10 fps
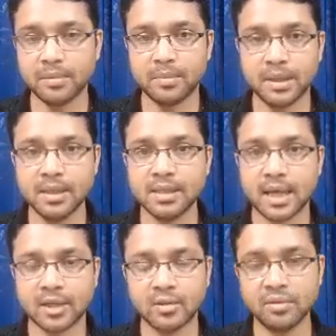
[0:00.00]

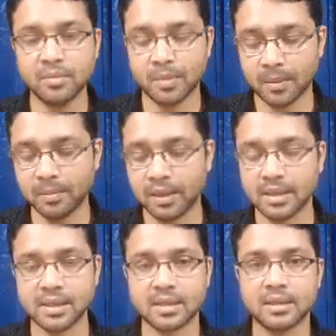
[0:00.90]

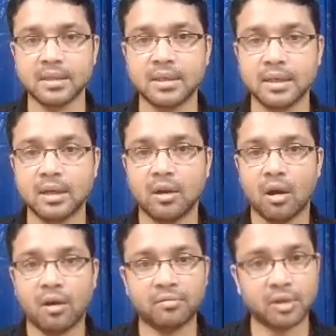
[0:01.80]
members
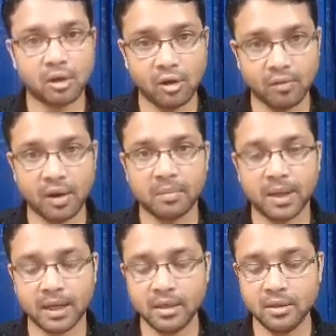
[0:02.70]
of the
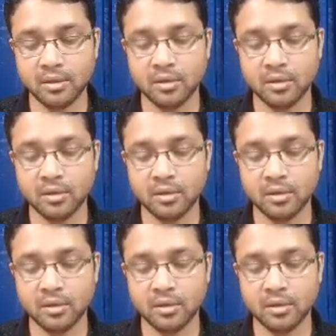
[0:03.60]
government